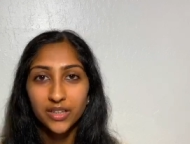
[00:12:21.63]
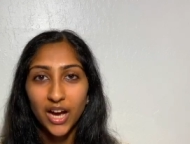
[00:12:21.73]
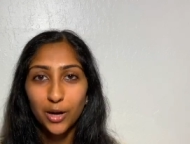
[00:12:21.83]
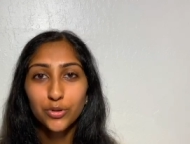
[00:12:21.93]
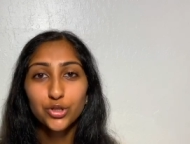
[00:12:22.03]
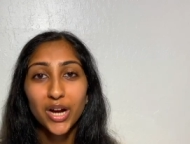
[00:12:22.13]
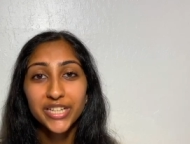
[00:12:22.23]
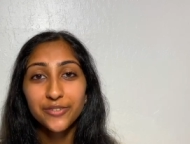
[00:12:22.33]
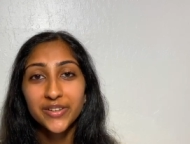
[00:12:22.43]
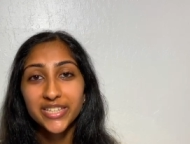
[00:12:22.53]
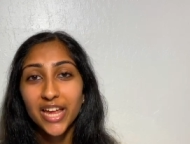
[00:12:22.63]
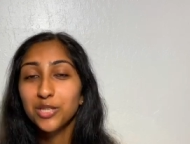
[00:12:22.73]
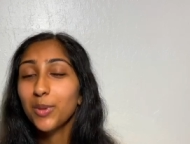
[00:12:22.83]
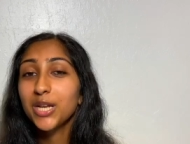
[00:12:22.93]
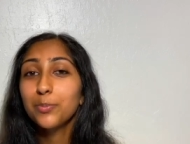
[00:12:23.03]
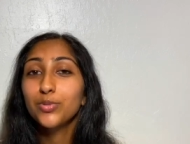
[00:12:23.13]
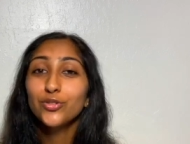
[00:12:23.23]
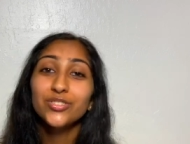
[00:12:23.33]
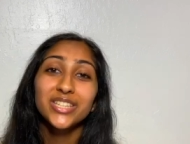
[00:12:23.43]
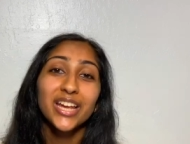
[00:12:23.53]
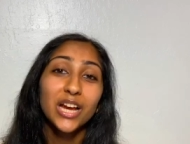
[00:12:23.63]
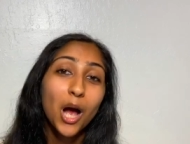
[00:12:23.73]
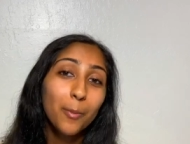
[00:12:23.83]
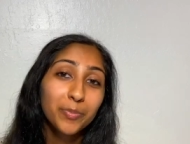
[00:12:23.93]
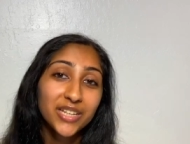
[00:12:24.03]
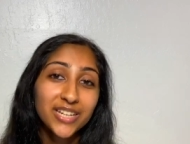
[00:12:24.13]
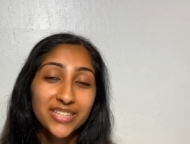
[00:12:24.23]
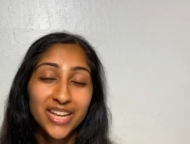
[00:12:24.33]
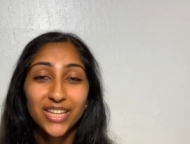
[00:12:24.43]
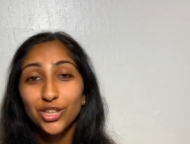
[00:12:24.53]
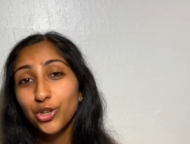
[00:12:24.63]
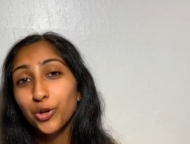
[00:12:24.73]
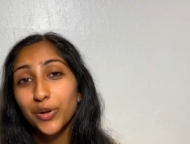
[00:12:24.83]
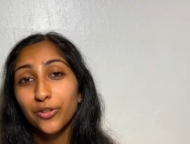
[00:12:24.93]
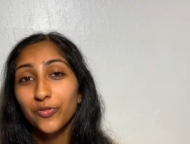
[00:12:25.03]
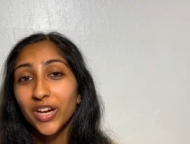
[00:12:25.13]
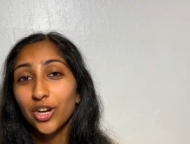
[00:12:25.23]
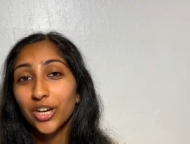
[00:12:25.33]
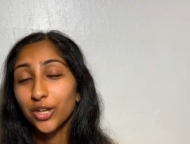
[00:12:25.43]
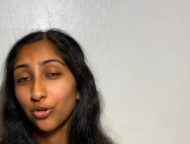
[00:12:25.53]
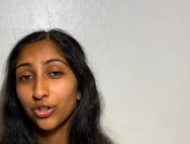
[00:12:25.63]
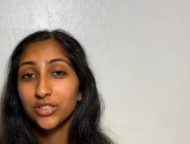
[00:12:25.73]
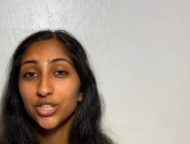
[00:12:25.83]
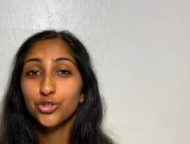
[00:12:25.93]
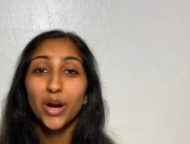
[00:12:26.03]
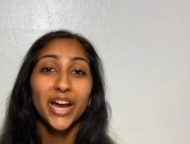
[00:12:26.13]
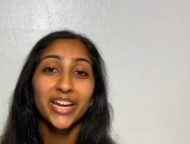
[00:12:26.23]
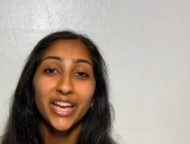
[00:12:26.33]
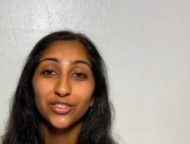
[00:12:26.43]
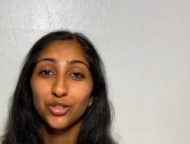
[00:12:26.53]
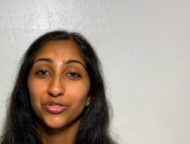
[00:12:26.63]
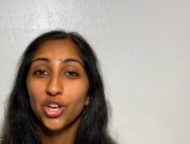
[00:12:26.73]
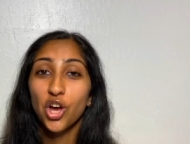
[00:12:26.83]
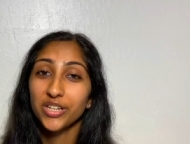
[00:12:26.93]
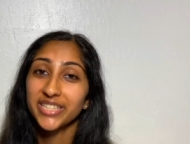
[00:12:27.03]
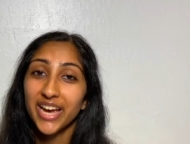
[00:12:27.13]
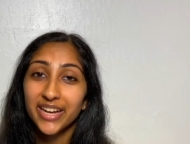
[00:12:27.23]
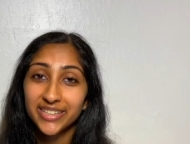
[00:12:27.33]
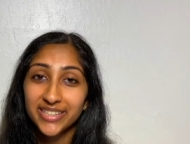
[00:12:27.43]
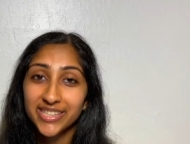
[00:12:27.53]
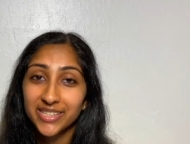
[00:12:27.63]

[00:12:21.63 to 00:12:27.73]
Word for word: I would try to visit as many booths and companies in the career fair in order to try and get those contacts.